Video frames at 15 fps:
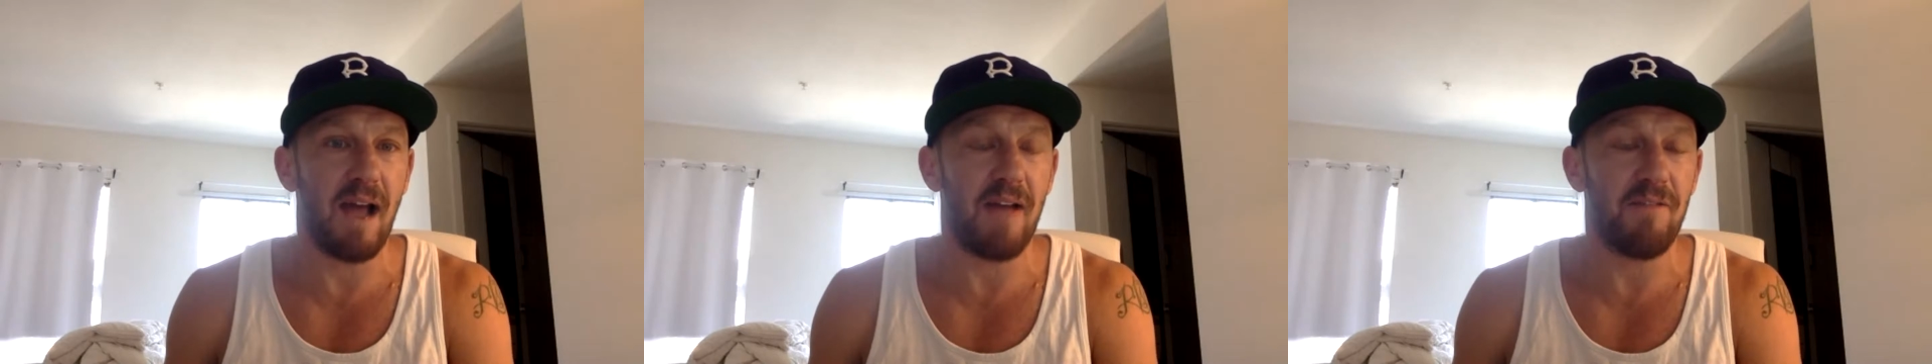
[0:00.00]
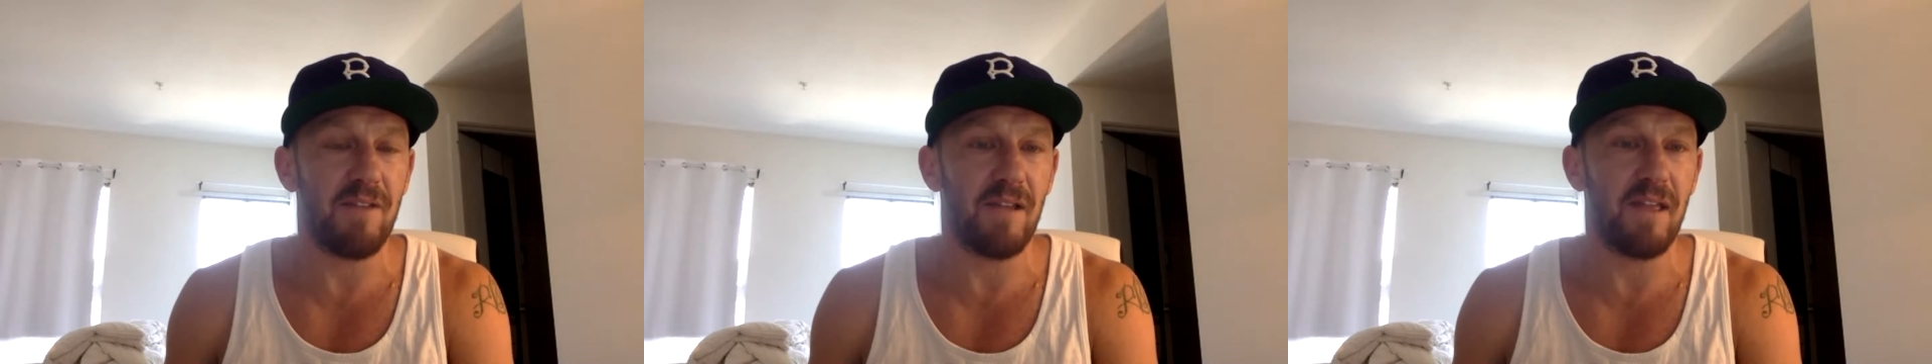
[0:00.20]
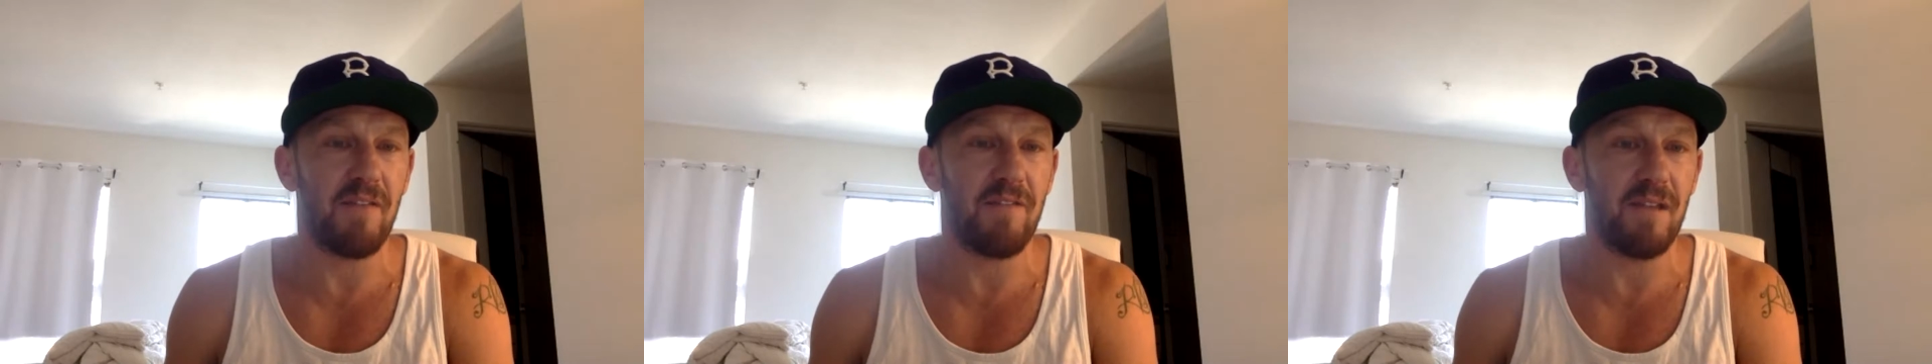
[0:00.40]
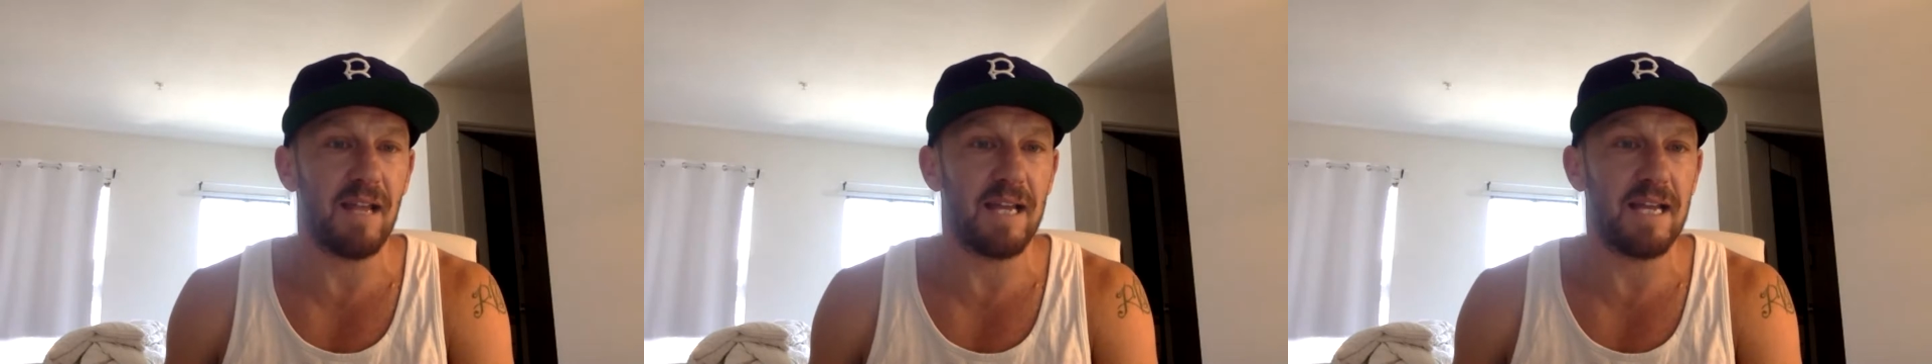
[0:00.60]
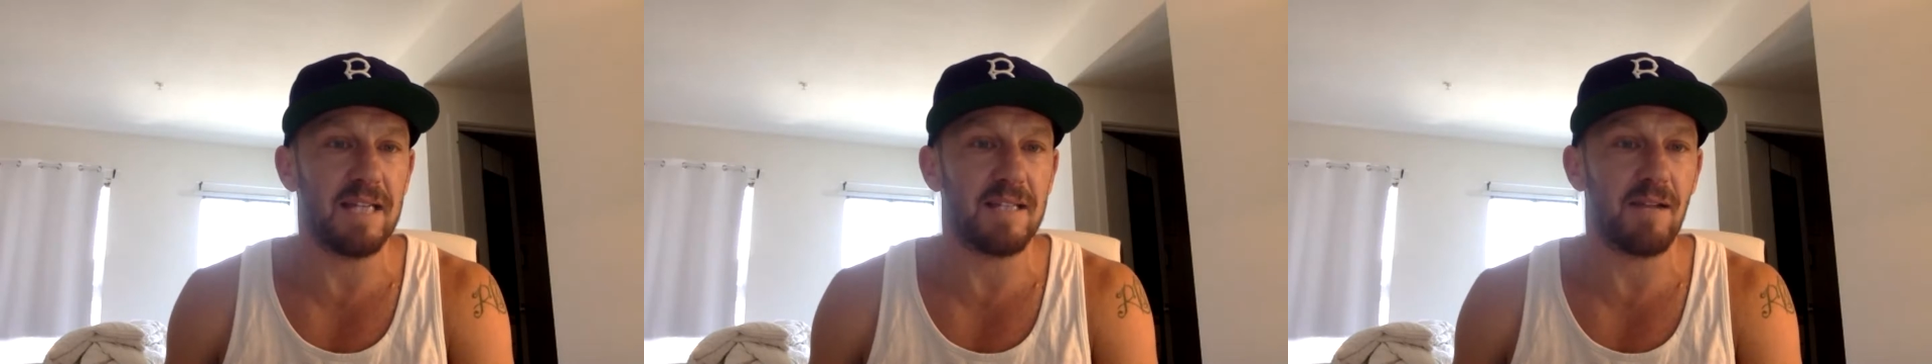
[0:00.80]
I feel they feel
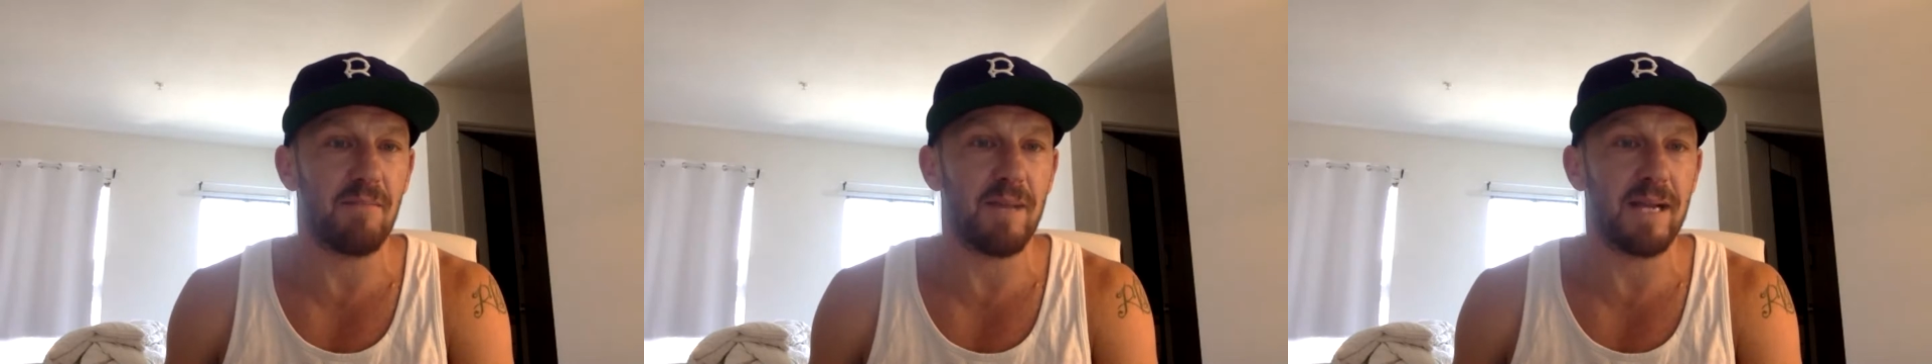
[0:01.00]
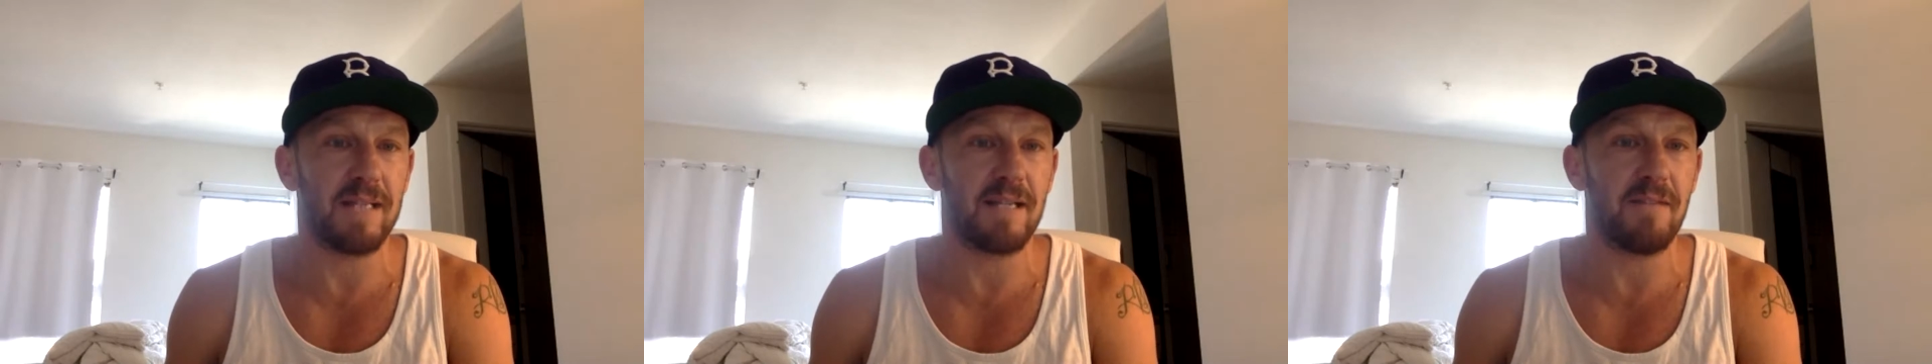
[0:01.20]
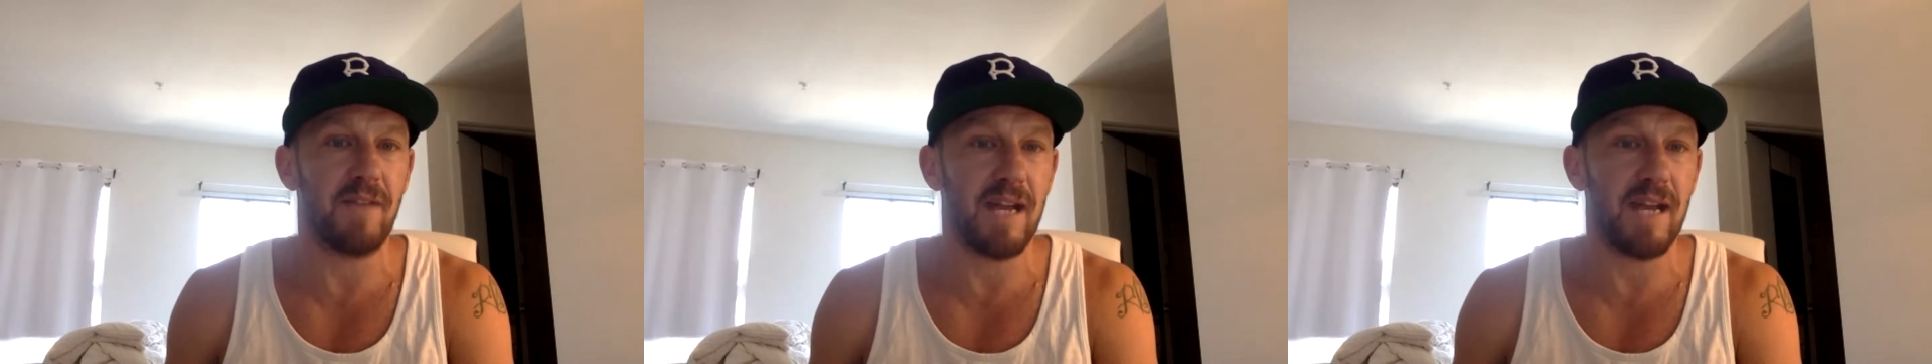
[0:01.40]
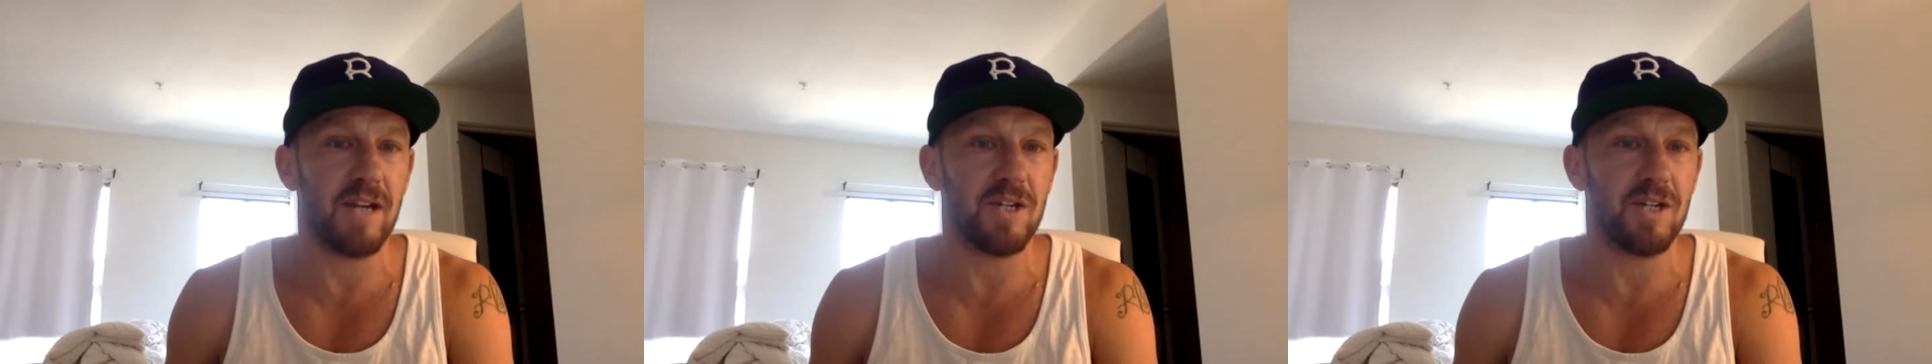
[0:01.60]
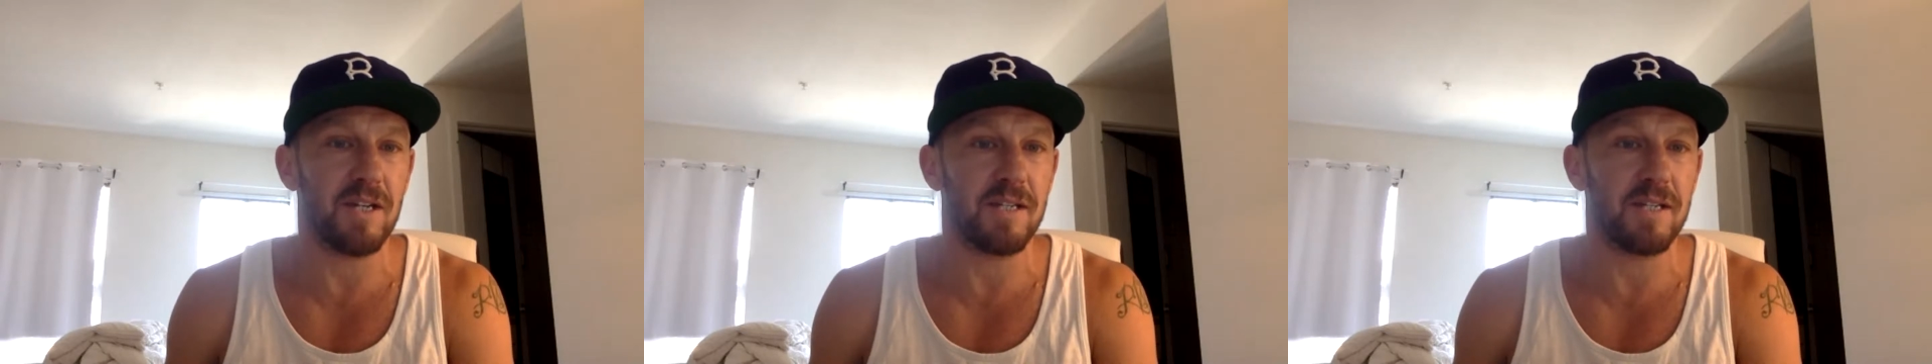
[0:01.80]
like he's their biggest
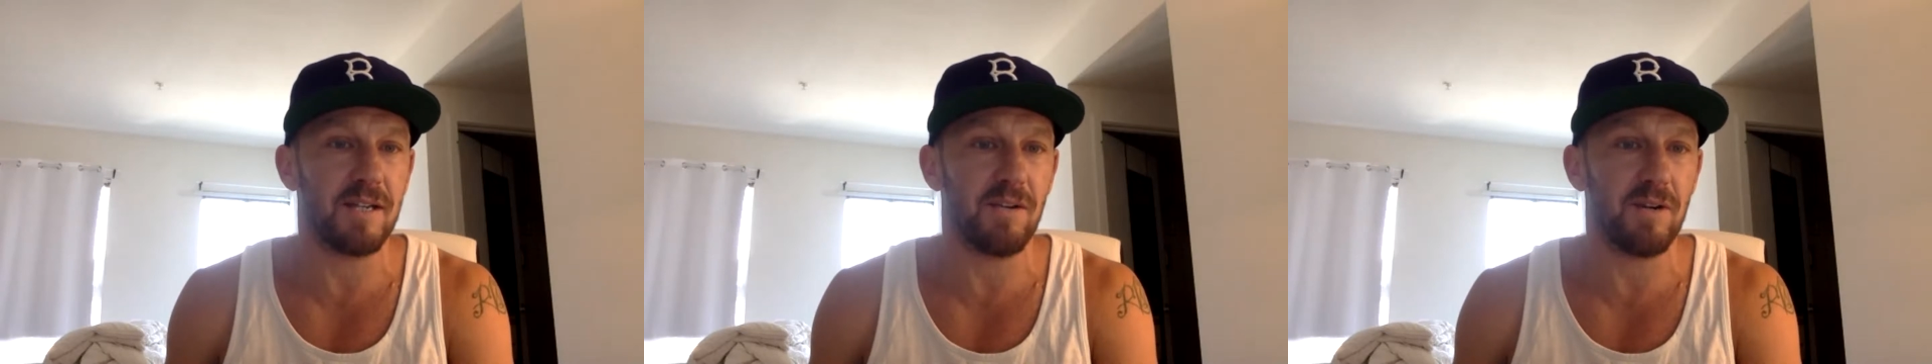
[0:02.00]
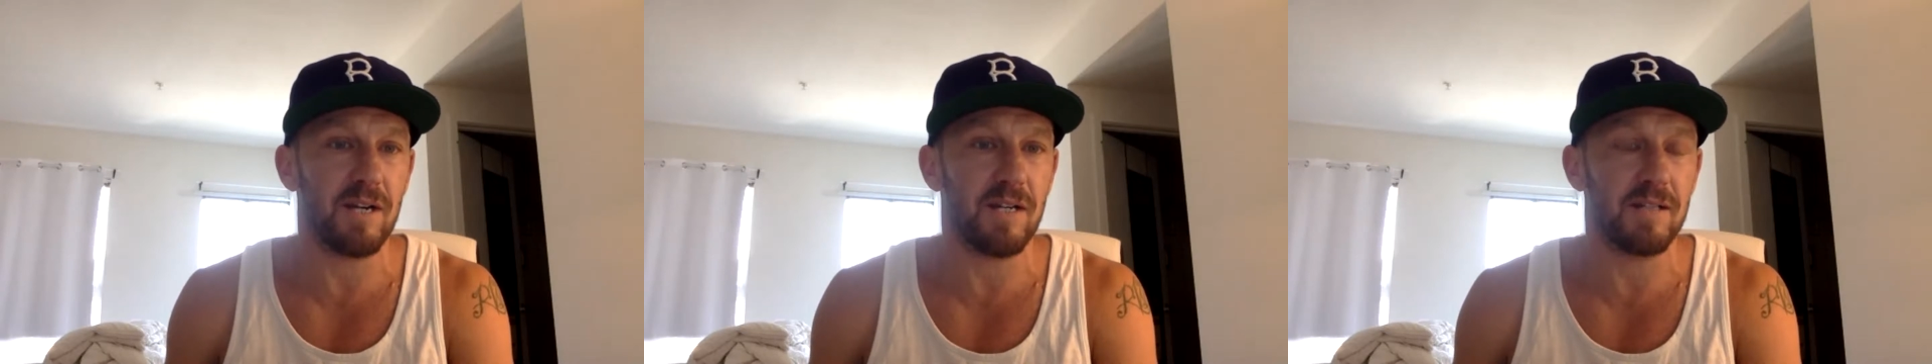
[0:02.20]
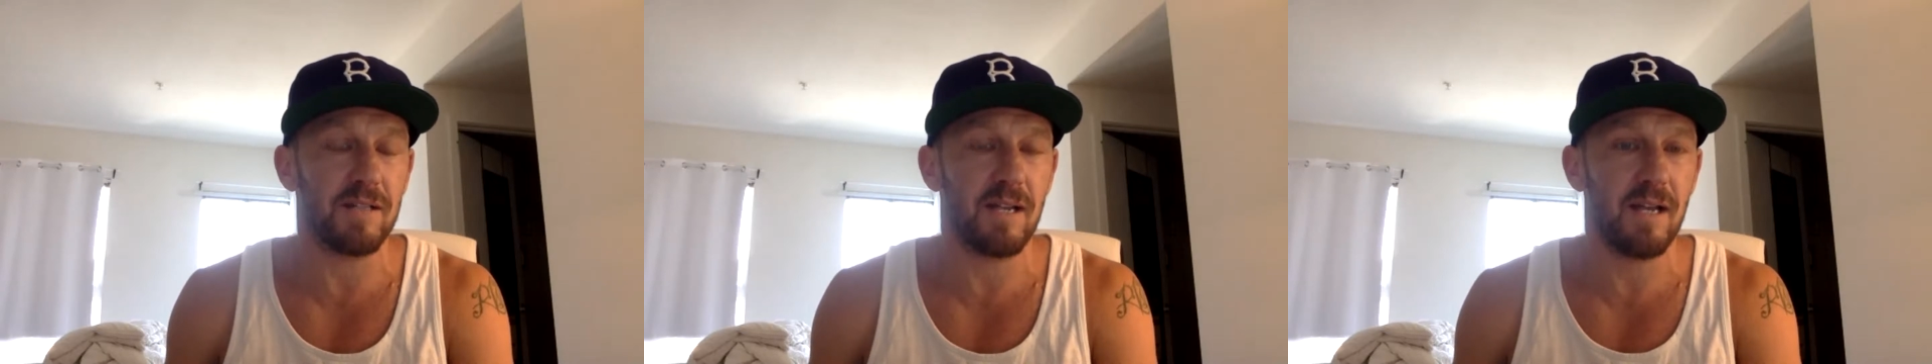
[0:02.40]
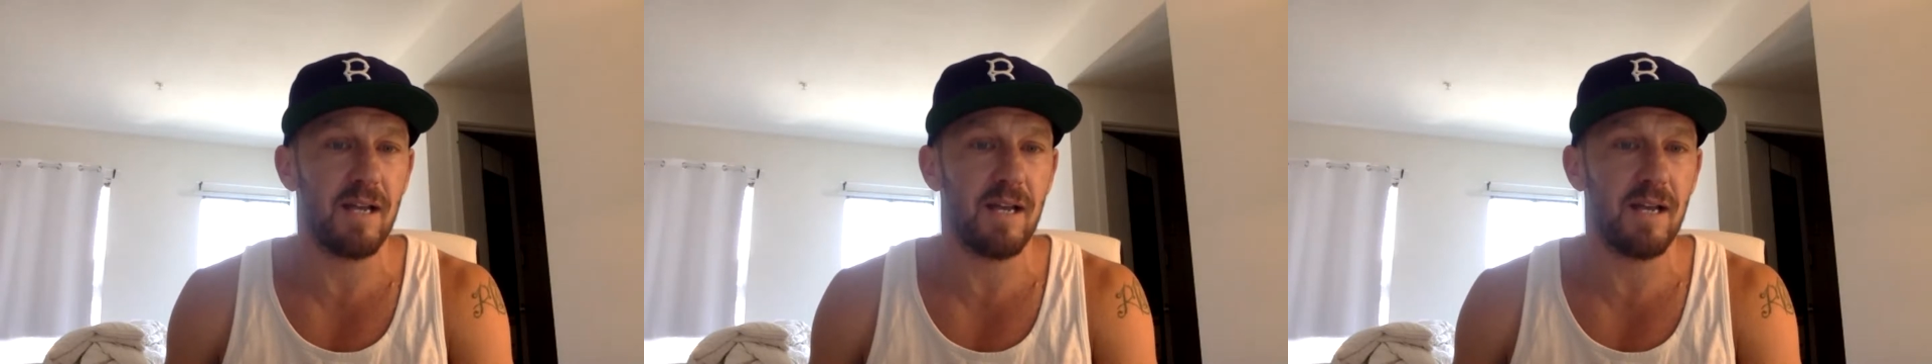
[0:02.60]
advantage in this series.